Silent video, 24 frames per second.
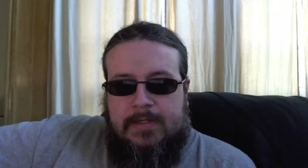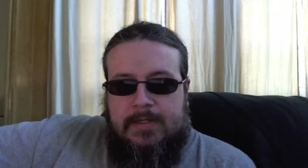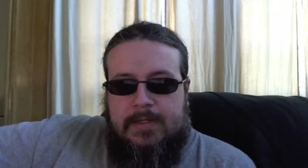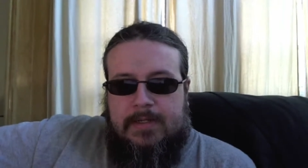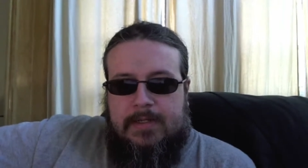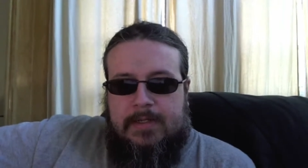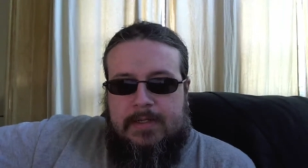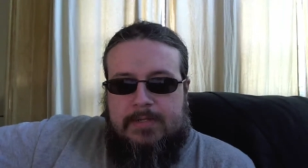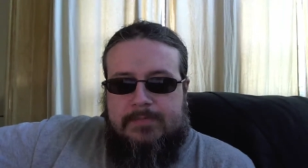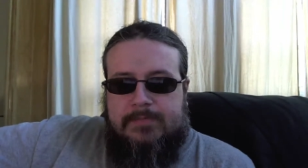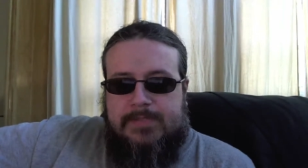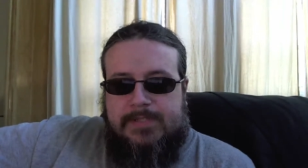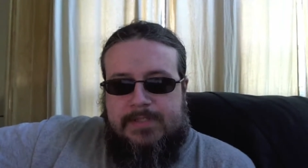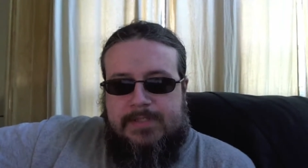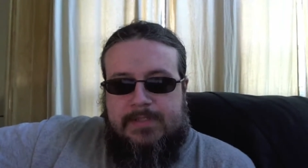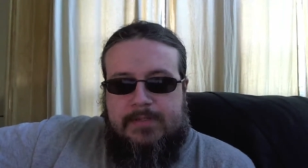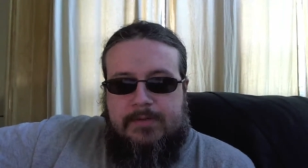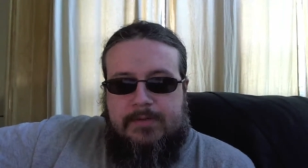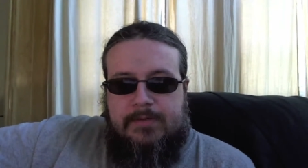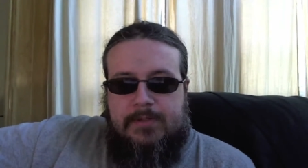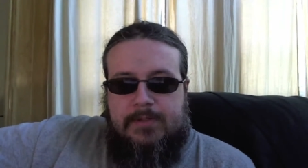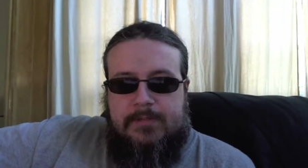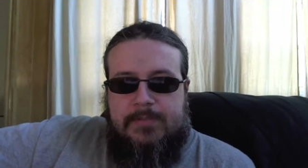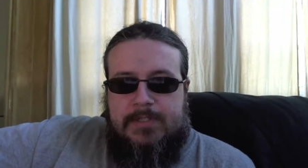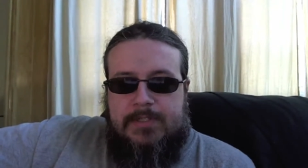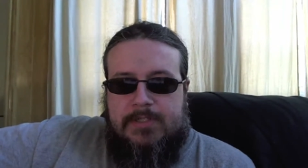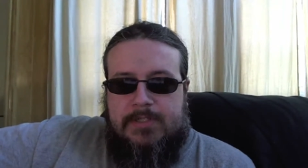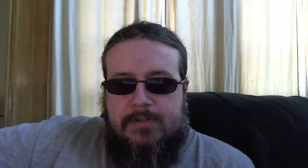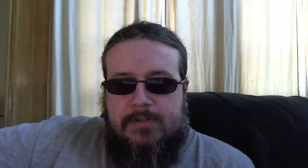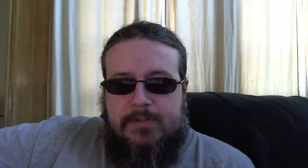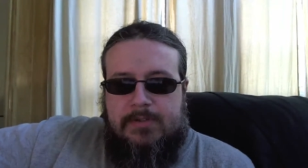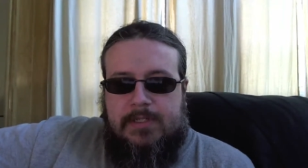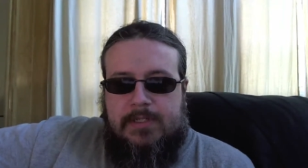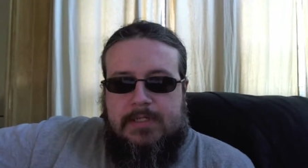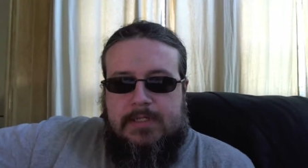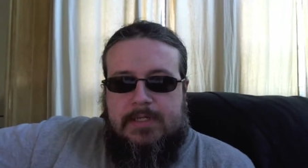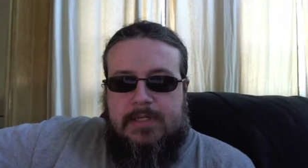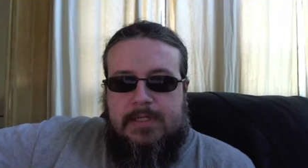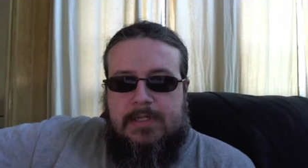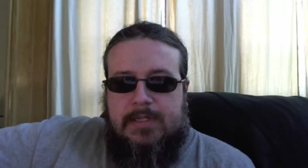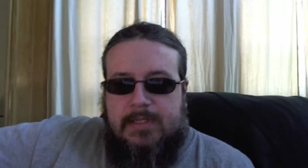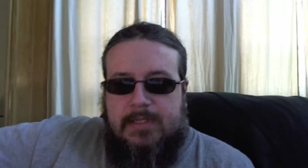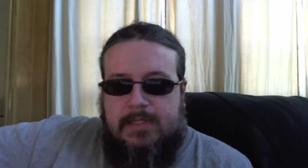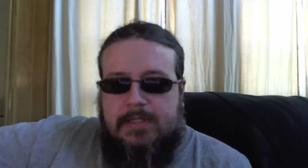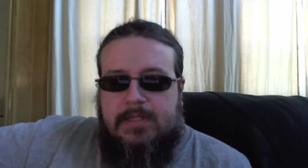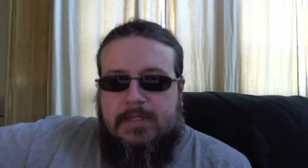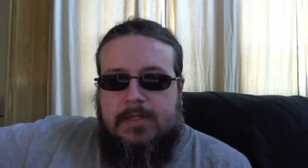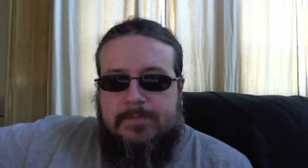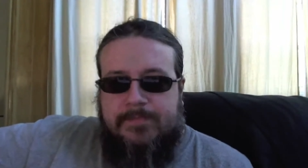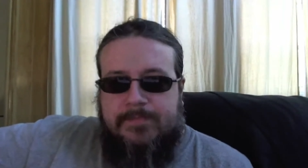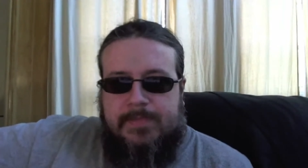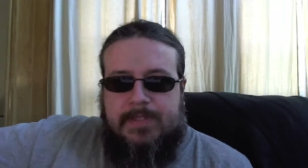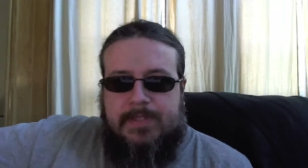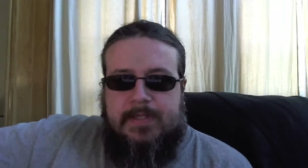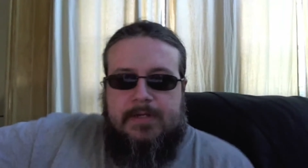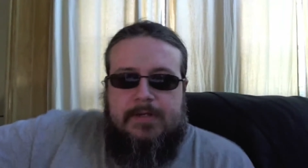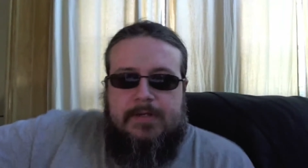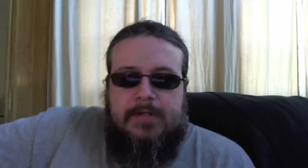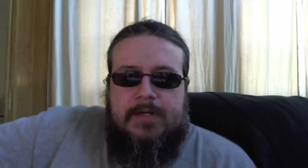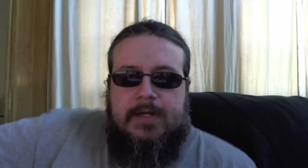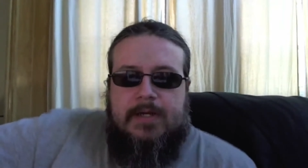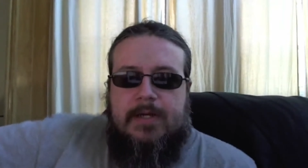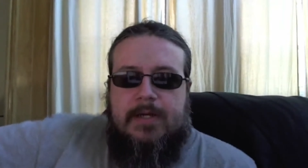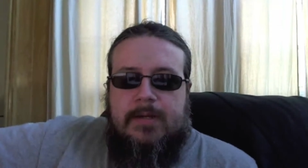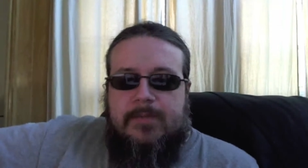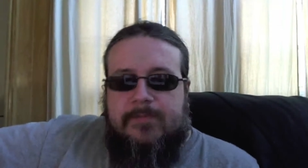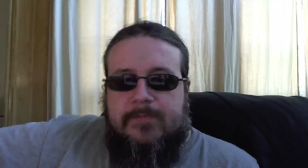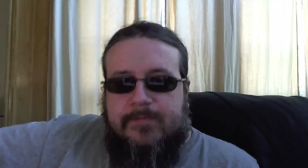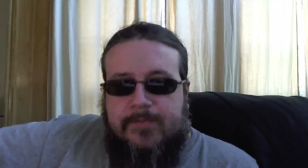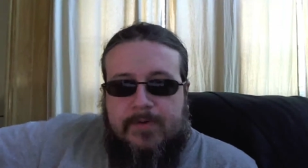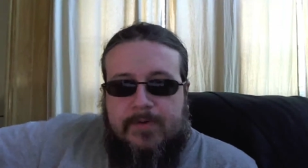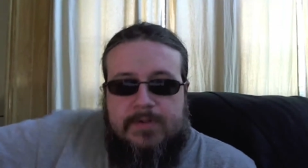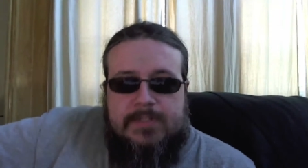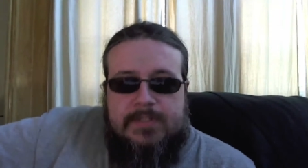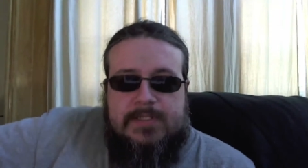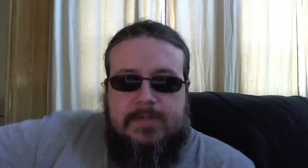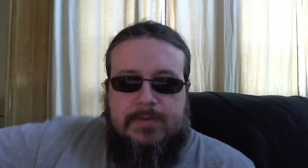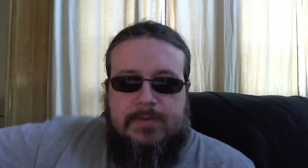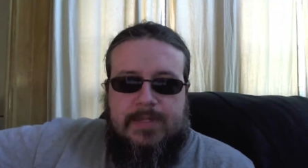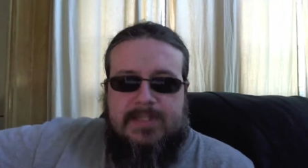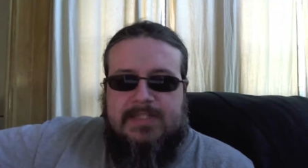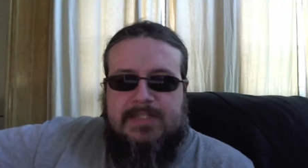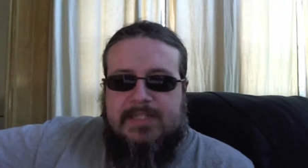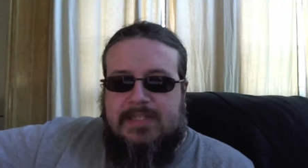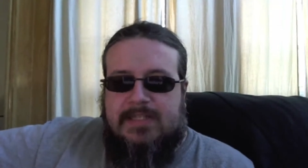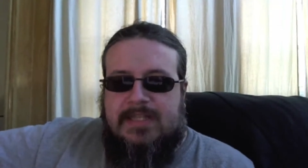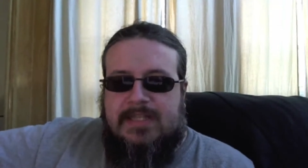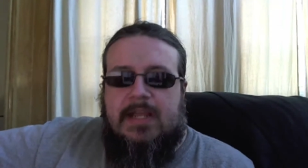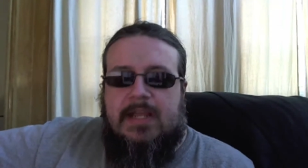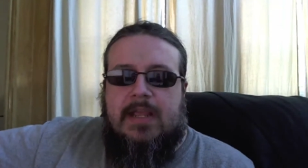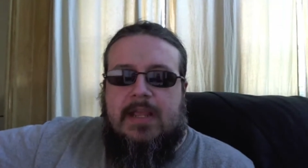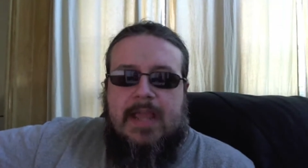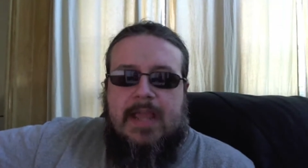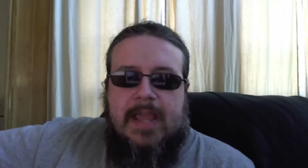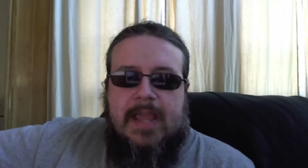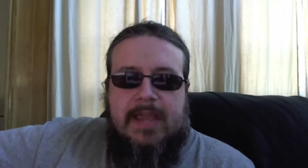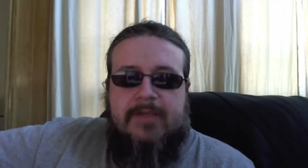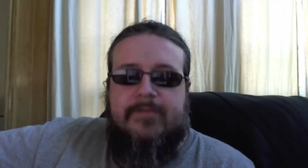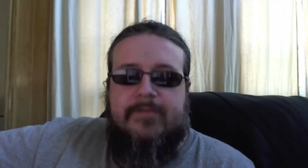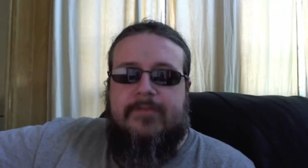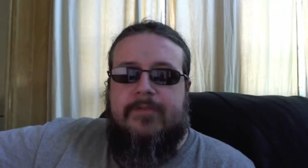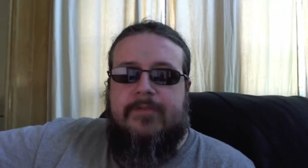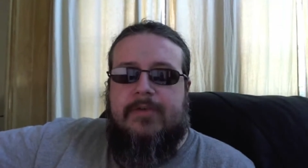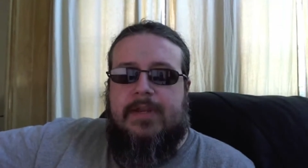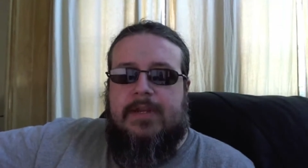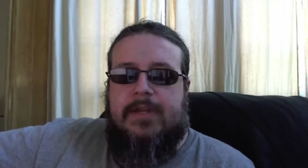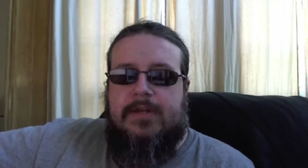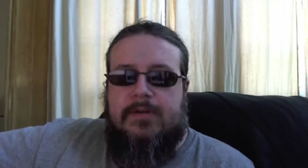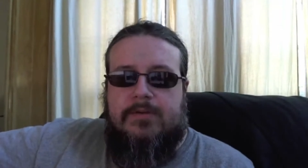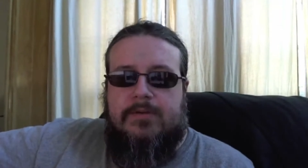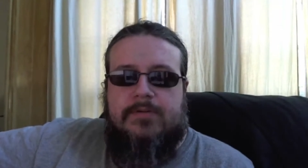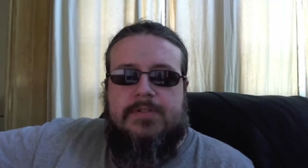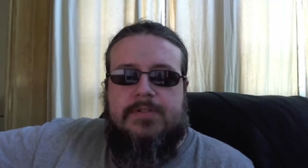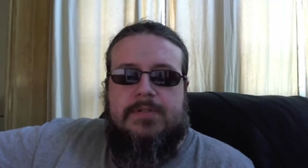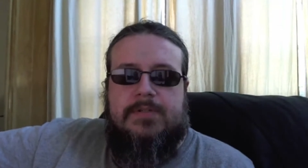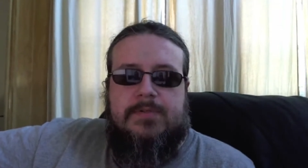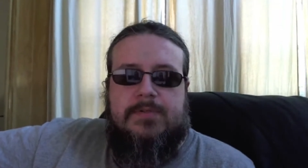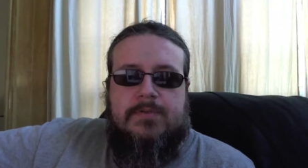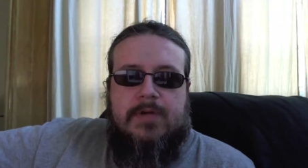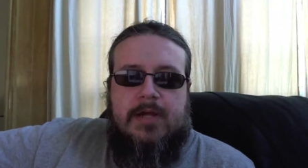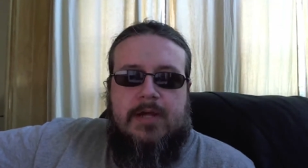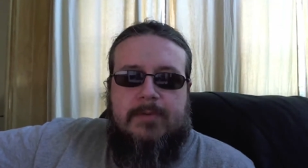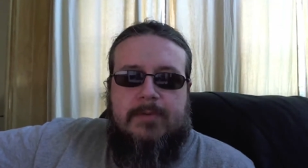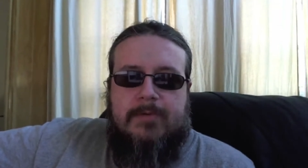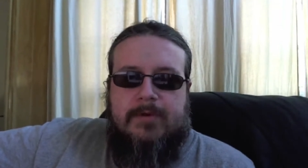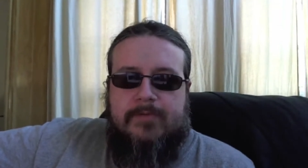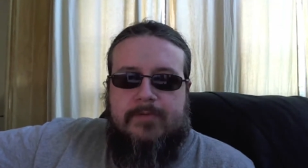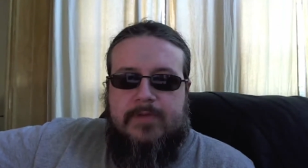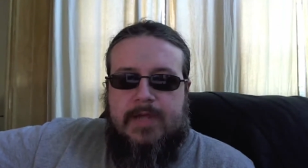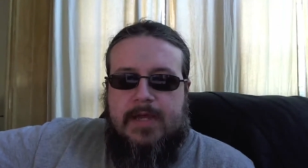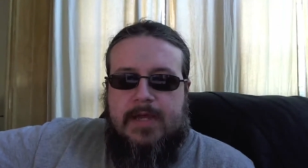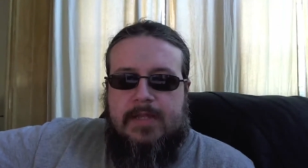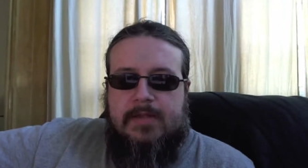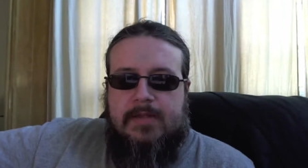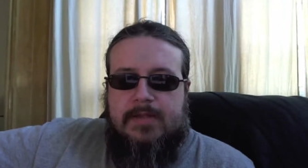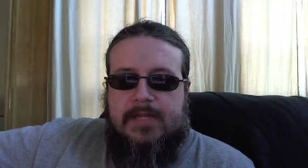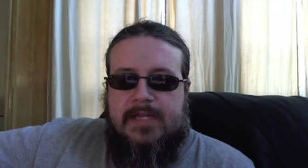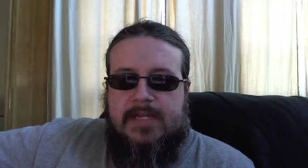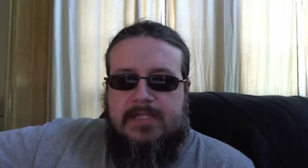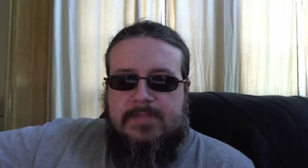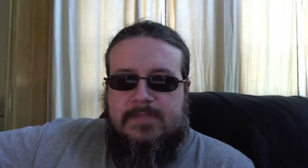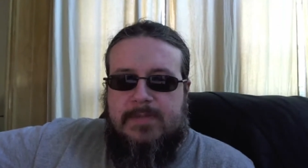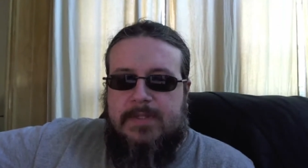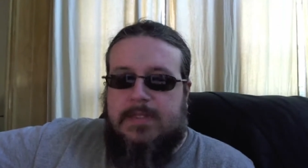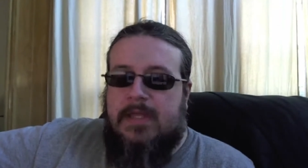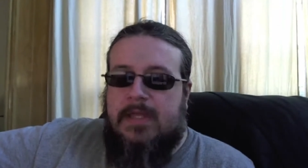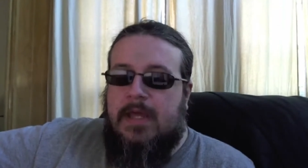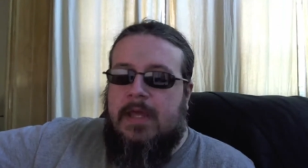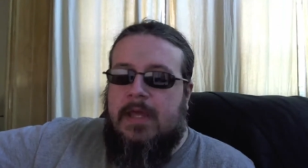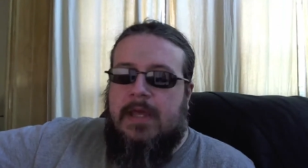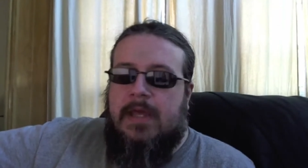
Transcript: Um, slowly but surely kind of getting up there. Um, first, I would like to thank every new subscriber I've gotten the last month.